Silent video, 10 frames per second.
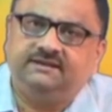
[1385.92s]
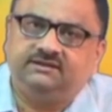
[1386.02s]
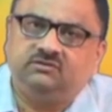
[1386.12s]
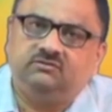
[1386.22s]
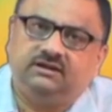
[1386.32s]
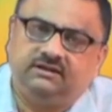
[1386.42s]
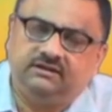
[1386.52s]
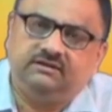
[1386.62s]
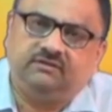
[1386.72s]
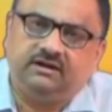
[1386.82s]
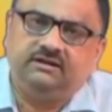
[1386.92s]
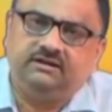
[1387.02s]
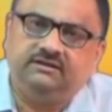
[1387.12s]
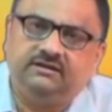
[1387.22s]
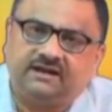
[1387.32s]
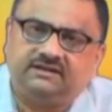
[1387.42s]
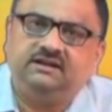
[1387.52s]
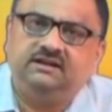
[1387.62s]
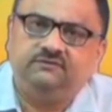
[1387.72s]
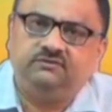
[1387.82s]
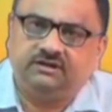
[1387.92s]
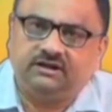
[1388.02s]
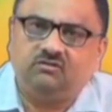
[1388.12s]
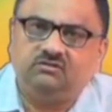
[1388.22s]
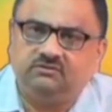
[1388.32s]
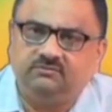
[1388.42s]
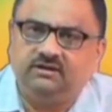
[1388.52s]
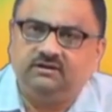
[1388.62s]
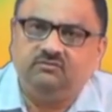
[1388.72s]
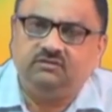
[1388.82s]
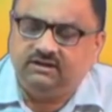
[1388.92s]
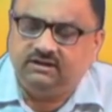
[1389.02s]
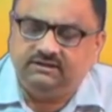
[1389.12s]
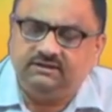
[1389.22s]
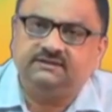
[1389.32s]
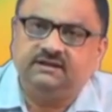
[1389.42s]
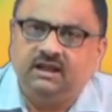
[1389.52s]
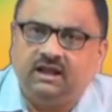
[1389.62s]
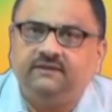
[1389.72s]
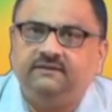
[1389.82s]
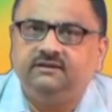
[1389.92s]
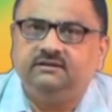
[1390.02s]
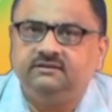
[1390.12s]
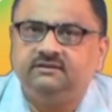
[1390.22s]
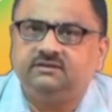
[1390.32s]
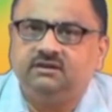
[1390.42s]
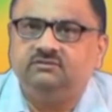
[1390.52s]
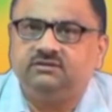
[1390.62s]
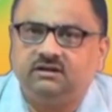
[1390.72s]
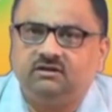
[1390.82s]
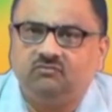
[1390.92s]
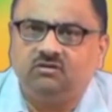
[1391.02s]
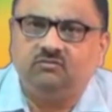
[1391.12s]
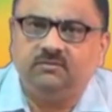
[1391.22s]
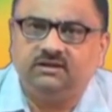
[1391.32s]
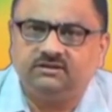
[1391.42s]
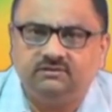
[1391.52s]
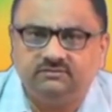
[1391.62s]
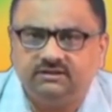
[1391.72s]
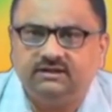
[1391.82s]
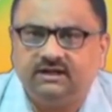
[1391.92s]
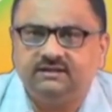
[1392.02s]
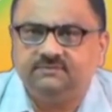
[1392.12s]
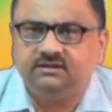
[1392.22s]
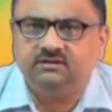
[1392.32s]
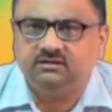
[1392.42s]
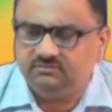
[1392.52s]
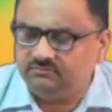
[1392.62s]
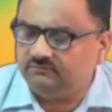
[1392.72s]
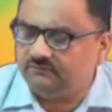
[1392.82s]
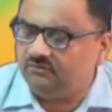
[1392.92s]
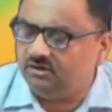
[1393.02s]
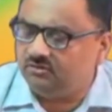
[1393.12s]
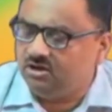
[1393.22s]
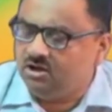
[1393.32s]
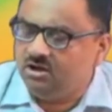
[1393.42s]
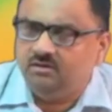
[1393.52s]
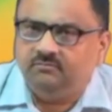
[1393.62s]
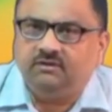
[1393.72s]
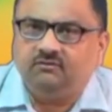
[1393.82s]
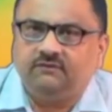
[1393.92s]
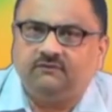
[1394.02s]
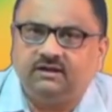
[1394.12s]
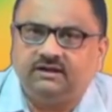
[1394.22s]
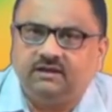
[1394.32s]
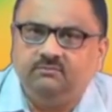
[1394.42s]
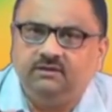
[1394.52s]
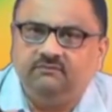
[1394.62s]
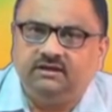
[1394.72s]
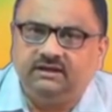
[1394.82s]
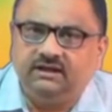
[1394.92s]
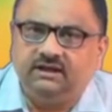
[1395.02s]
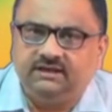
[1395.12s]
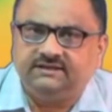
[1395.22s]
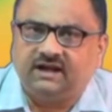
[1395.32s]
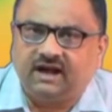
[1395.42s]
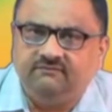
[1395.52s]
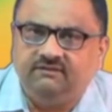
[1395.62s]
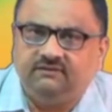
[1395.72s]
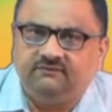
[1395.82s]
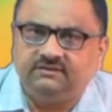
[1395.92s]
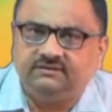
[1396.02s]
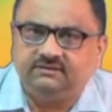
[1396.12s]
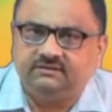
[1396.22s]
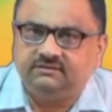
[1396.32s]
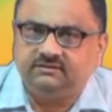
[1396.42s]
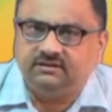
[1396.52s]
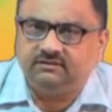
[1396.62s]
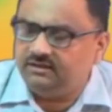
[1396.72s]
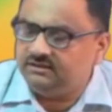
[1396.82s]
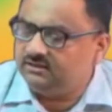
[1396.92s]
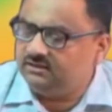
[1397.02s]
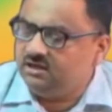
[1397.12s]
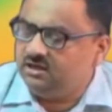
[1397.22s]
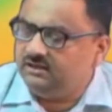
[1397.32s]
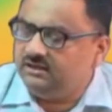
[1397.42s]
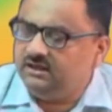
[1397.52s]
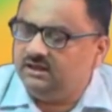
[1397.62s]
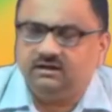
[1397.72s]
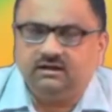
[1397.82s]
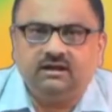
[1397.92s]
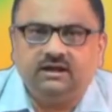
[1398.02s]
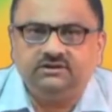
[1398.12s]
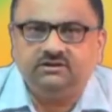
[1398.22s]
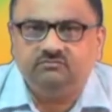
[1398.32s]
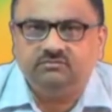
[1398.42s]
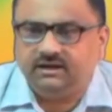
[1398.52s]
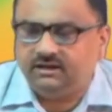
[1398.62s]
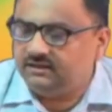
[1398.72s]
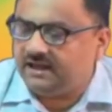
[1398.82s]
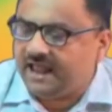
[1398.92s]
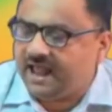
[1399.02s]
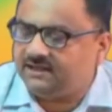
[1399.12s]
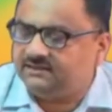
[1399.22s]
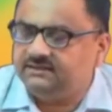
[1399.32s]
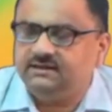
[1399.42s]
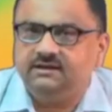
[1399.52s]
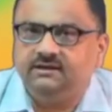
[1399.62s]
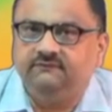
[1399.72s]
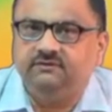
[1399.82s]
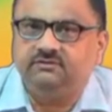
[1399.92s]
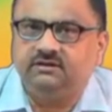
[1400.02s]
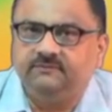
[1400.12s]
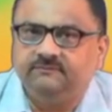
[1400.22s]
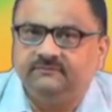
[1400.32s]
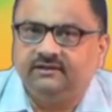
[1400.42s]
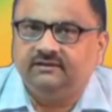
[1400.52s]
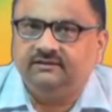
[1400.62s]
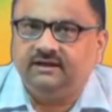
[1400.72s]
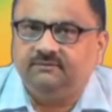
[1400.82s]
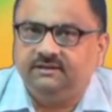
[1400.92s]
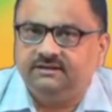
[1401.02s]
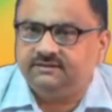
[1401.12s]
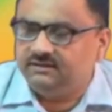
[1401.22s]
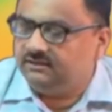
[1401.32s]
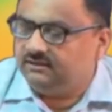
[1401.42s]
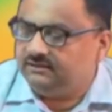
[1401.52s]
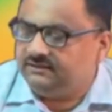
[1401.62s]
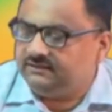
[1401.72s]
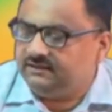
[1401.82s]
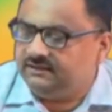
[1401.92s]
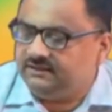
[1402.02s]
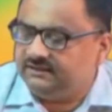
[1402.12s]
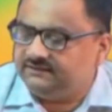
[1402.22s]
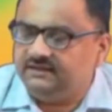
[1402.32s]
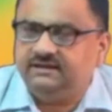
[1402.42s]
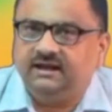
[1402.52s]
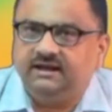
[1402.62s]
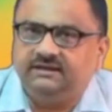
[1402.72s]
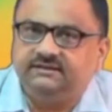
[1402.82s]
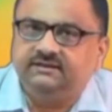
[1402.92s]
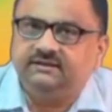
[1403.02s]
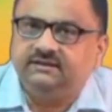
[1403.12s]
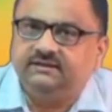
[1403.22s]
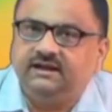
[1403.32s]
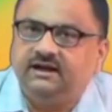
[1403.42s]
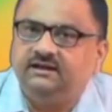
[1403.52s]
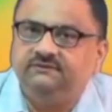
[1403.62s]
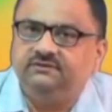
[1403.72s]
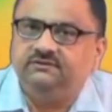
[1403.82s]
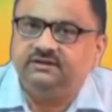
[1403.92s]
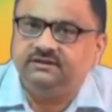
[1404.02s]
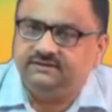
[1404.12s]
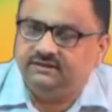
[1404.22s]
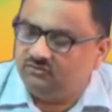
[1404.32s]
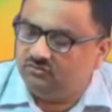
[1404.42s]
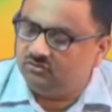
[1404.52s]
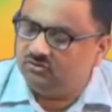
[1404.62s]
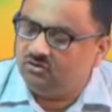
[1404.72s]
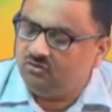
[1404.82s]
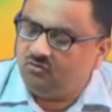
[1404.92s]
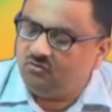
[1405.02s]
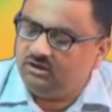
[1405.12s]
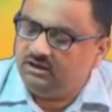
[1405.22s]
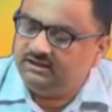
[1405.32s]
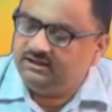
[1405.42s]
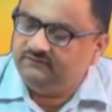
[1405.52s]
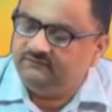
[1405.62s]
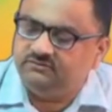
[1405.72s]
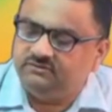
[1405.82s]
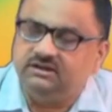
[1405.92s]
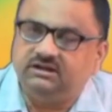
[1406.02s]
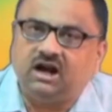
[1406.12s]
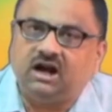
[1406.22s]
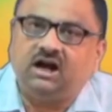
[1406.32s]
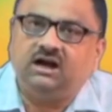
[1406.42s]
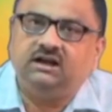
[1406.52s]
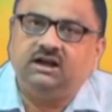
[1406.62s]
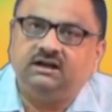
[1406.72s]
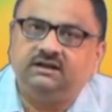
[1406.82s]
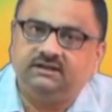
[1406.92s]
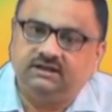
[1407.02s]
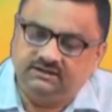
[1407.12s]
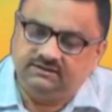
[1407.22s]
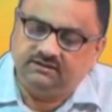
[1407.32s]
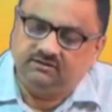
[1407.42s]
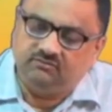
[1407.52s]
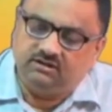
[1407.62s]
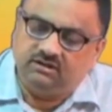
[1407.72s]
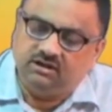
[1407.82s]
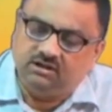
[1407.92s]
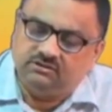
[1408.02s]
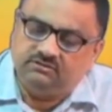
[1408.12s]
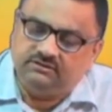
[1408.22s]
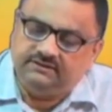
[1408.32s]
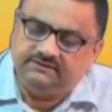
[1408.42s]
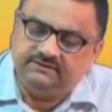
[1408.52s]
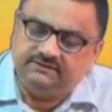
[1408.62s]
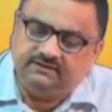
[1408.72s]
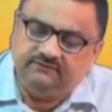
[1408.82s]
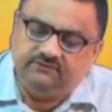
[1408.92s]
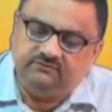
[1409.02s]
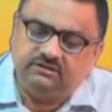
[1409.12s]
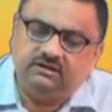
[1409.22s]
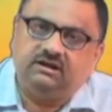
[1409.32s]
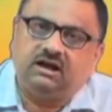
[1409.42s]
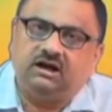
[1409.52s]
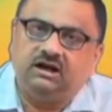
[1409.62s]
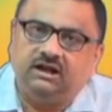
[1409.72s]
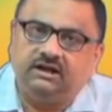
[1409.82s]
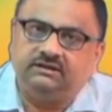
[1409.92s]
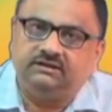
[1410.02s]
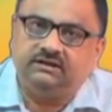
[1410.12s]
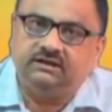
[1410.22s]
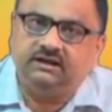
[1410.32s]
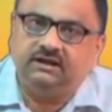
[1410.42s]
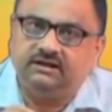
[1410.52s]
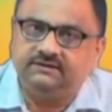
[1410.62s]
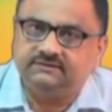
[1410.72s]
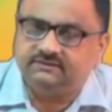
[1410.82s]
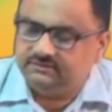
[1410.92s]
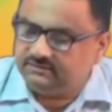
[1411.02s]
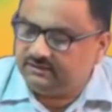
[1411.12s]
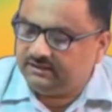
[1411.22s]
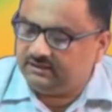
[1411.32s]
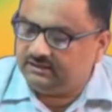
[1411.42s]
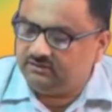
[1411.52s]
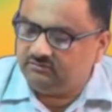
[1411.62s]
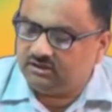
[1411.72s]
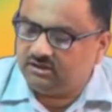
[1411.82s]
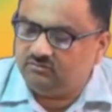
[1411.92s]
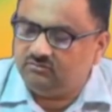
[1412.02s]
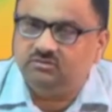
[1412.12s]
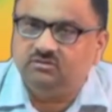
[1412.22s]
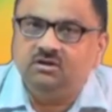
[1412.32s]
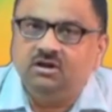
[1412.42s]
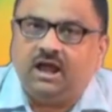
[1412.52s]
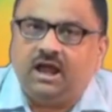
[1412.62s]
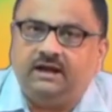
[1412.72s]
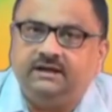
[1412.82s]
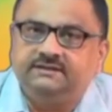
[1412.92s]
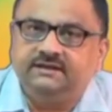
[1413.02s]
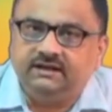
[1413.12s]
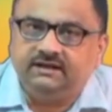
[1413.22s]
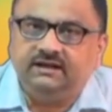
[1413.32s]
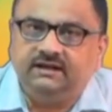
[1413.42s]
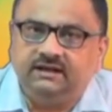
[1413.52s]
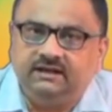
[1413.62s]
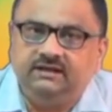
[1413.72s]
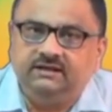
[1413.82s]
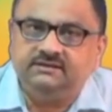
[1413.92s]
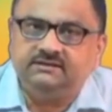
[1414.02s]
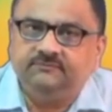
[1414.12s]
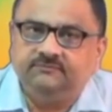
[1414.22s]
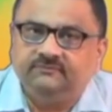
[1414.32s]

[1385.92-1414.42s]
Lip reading: has shown that okay, the axial diffusion can also be included in these, and then the solution, what would be the solution, that has been found out. But okay, for the time being, when Taylor has arrived at the first equation, Taylor assumed that axial diffusion, that means this in the z direction, that diffusion is ignored, only the diffusion in r direction is included. So, this is the diffusion in r direction Taylor has taken into account. And second thing is,